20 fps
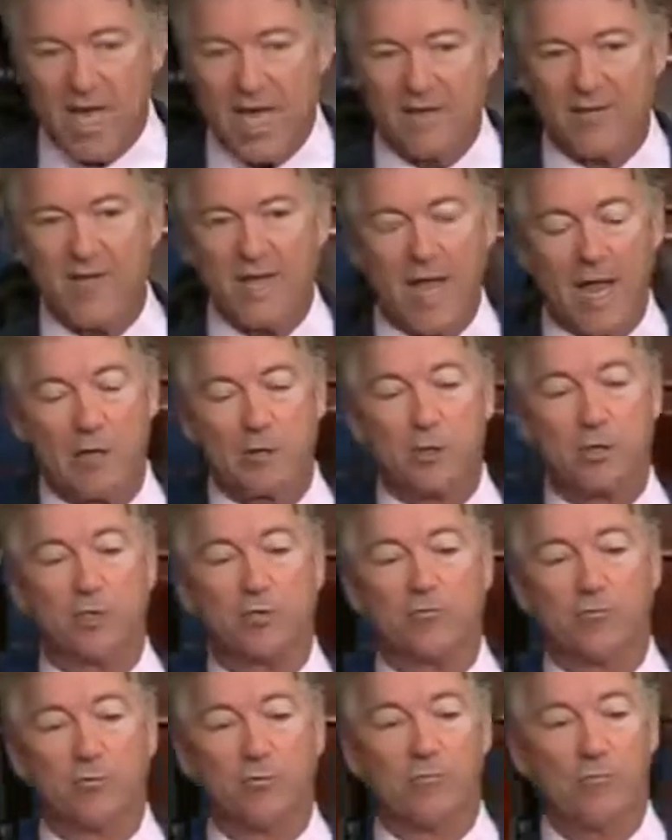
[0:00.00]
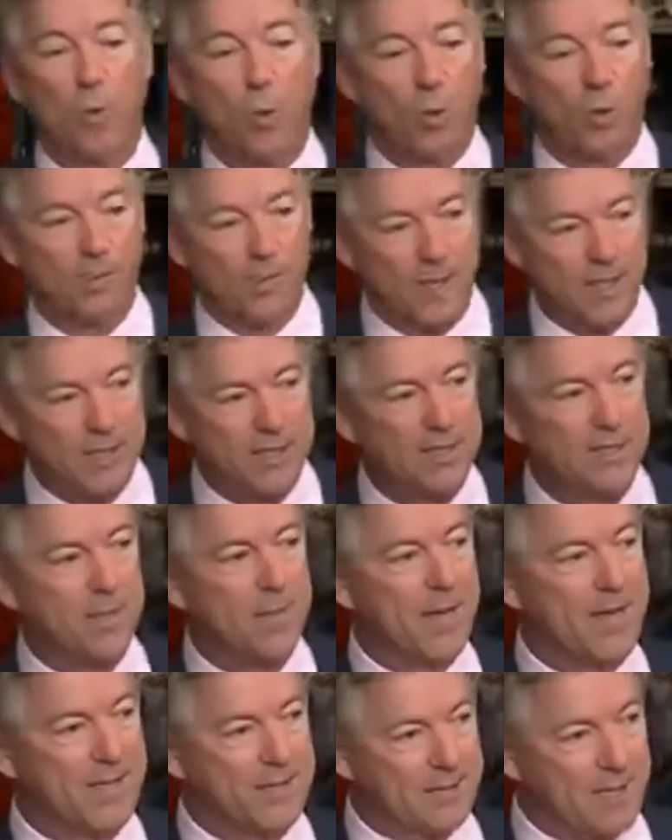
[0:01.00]
and they ask us for more money to
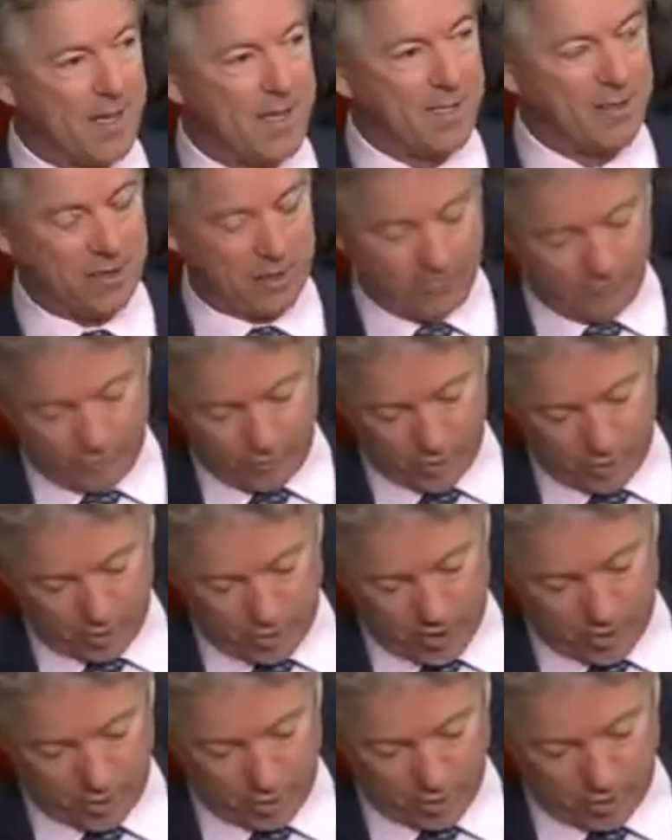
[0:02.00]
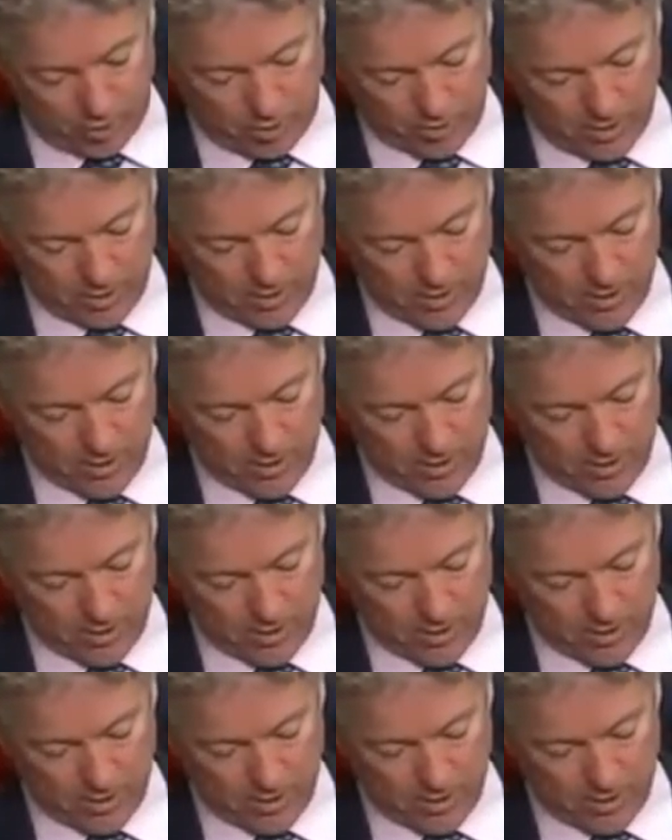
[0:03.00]
maintain the infrastructure.